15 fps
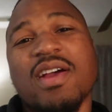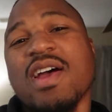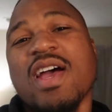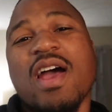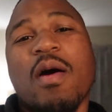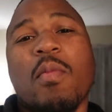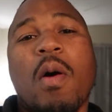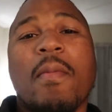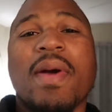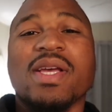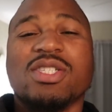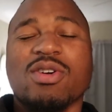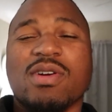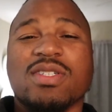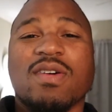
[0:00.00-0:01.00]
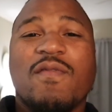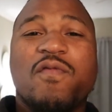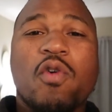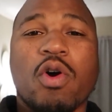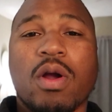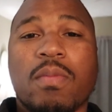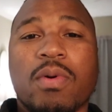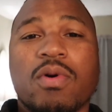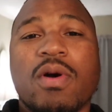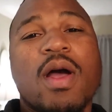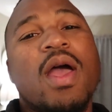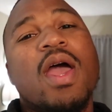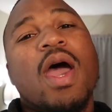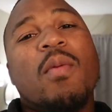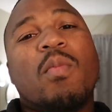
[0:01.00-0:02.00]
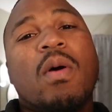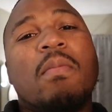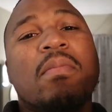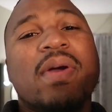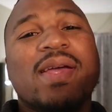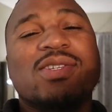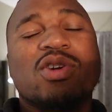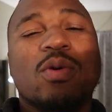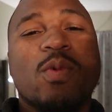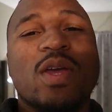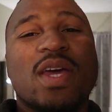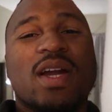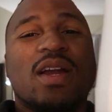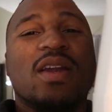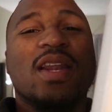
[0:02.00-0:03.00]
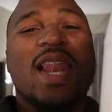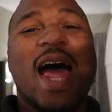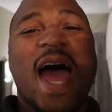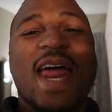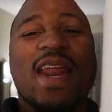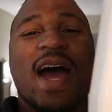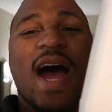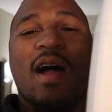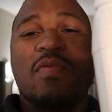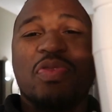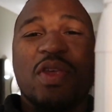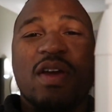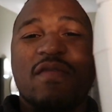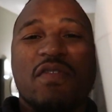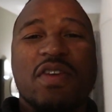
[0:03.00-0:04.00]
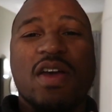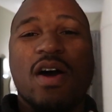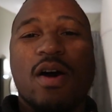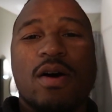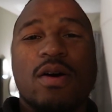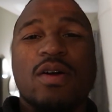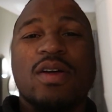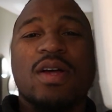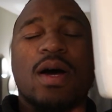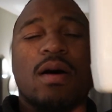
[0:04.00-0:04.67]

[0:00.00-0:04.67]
I'm gonna make sure it's affordable I'm gonna make sure we get a lot out there for y'all.